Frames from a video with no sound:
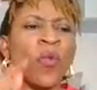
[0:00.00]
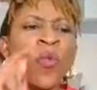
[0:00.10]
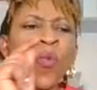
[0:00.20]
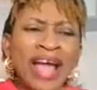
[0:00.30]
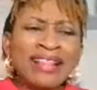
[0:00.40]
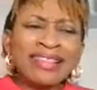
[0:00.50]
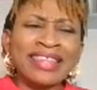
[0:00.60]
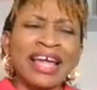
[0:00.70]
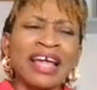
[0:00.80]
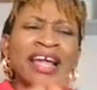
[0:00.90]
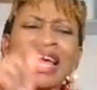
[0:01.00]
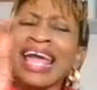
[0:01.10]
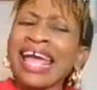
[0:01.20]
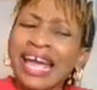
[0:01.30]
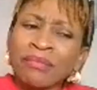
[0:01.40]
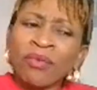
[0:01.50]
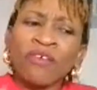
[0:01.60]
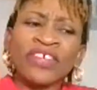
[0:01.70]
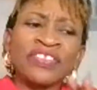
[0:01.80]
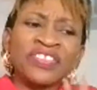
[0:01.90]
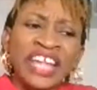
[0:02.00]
When the aim of a